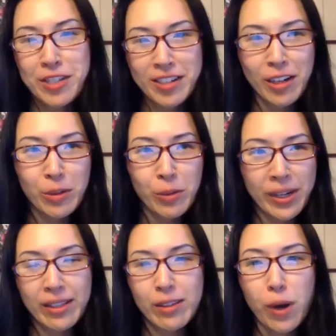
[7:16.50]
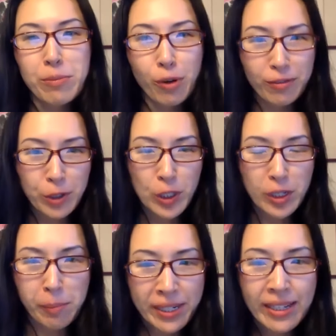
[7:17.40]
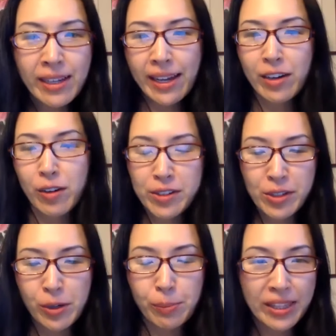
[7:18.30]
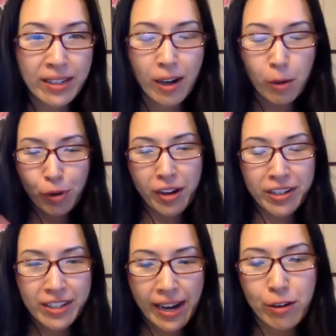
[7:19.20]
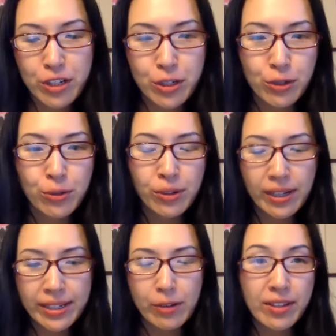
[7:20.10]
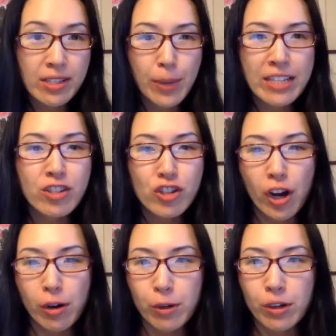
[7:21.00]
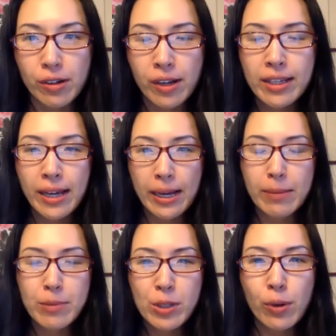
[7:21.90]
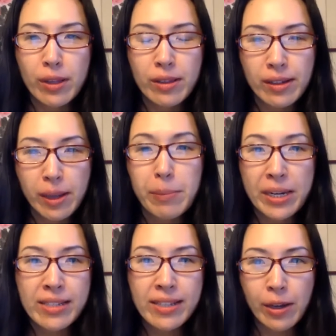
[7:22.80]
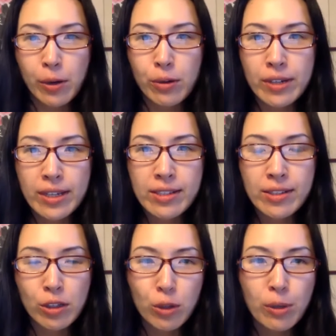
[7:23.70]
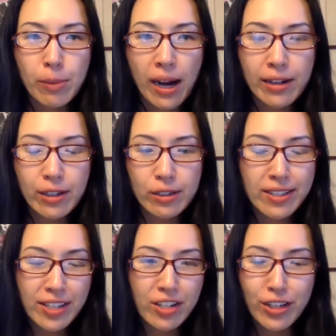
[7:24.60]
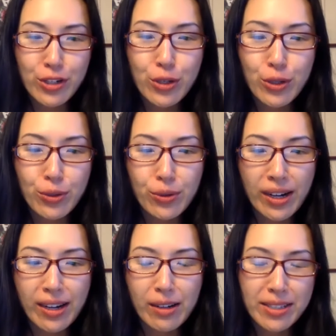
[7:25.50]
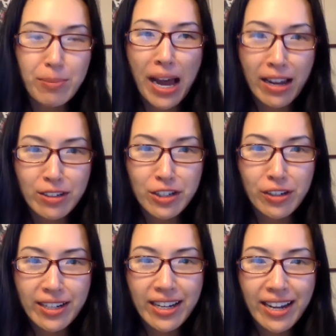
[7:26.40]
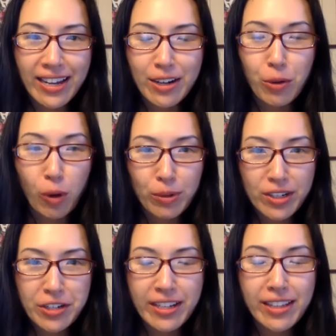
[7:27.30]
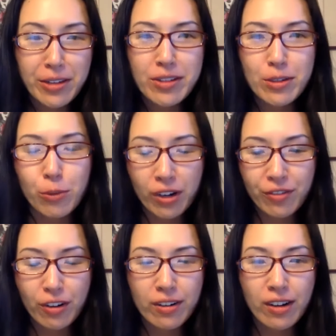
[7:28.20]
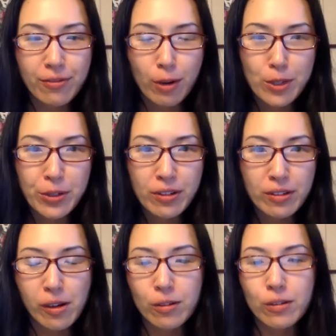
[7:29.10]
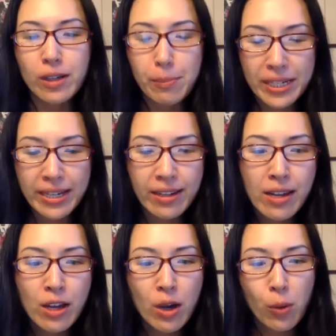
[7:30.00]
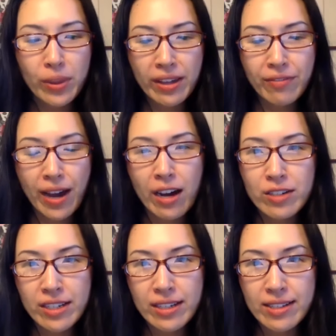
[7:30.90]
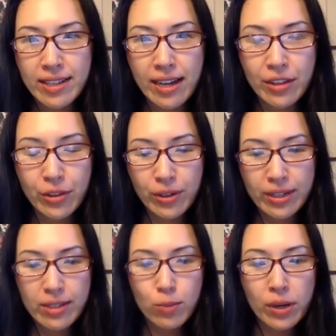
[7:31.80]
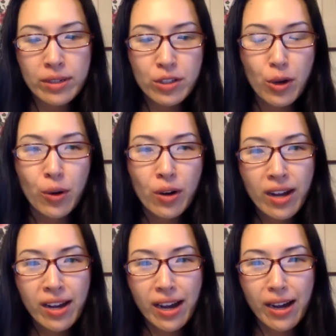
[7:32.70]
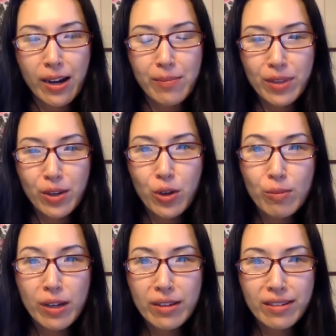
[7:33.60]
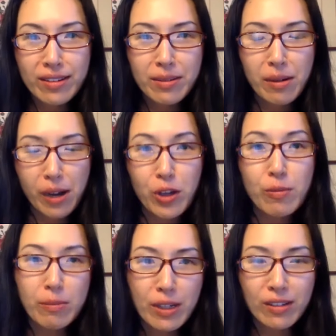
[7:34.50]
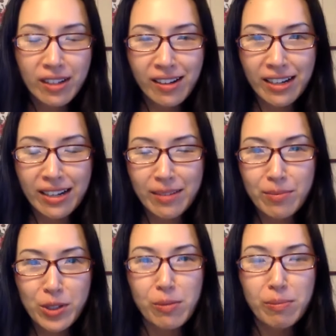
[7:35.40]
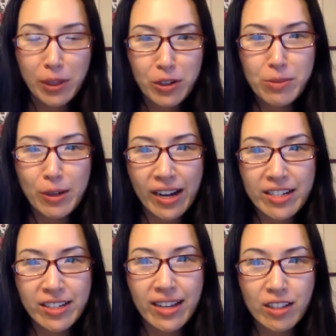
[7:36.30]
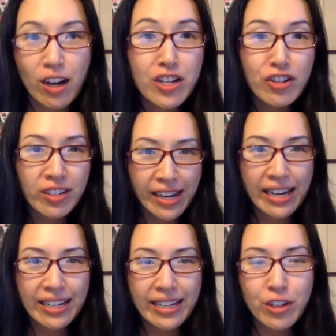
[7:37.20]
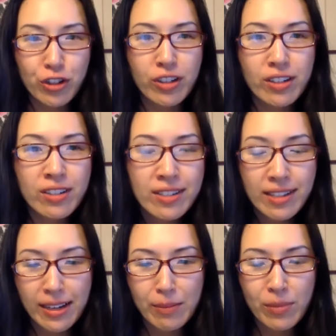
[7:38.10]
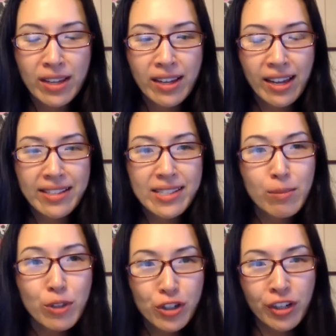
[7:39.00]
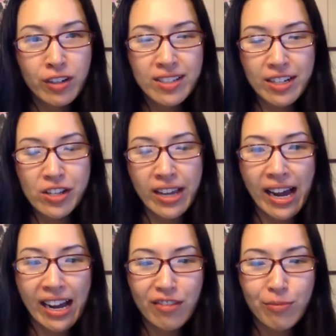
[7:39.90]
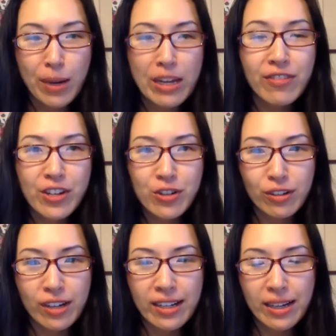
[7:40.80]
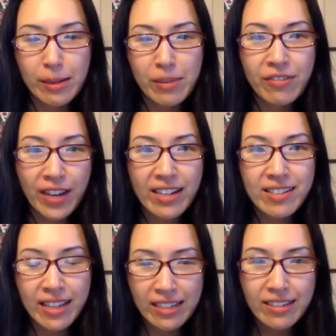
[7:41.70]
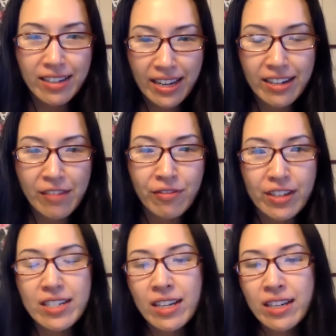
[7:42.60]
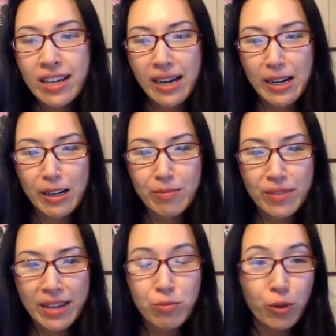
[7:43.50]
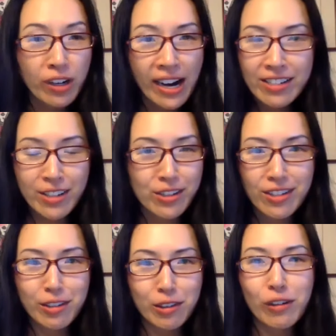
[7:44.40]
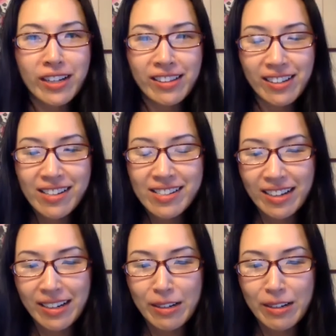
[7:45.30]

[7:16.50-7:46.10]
start with one portfolio company and also, but then I'll broaden it out to, the space in general. So one of the companies I own is Lupa Bio. It's actually it's a patent attorney and a corporate attorney that used to work for a pharmaceutical company. What they found is that there is human milk. So mother's milk actually has 180 sugars. And some of the sugars actually have beneficial effects in infant. And we're actually just learning this.